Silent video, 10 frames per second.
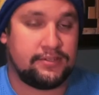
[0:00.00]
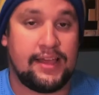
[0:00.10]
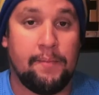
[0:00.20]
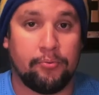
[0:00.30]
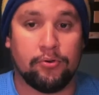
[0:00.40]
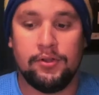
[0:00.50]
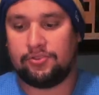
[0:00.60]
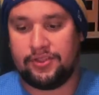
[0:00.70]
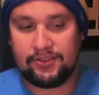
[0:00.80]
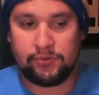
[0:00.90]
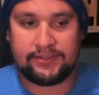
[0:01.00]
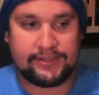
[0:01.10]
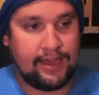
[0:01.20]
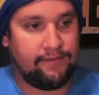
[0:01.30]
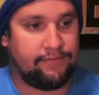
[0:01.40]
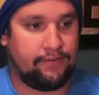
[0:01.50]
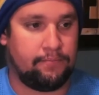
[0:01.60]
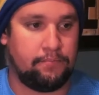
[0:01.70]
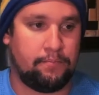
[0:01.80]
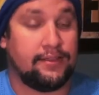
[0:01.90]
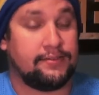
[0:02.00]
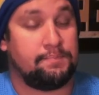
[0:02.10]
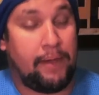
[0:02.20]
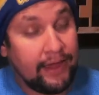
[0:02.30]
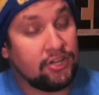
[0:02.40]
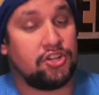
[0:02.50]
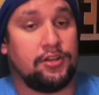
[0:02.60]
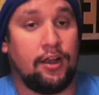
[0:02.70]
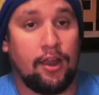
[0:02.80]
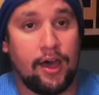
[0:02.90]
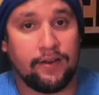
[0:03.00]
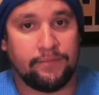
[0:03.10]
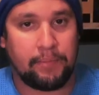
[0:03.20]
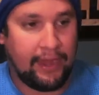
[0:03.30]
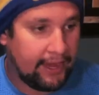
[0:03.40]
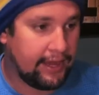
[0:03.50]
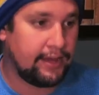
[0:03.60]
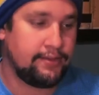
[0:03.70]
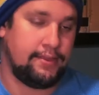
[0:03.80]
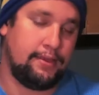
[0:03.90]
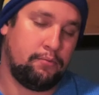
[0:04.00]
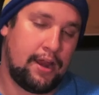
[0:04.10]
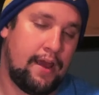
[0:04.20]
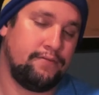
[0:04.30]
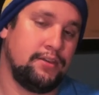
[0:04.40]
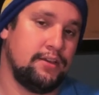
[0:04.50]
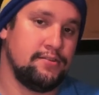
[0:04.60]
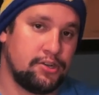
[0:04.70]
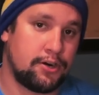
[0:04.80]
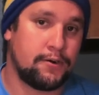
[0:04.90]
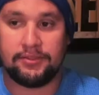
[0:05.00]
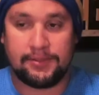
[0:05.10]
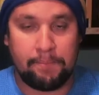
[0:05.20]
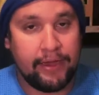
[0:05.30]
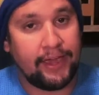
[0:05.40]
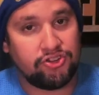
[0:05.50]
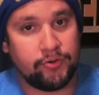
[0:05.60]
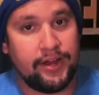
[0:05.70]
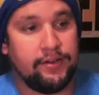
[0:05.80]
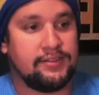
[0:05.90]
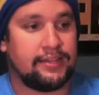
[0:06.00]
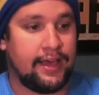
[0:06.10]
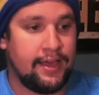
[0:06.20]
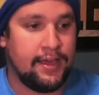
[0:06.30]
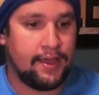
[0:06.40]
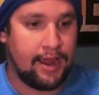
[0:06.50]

sample. So this would save the patient a lot of pain that they would have to endure. But the big issue here is that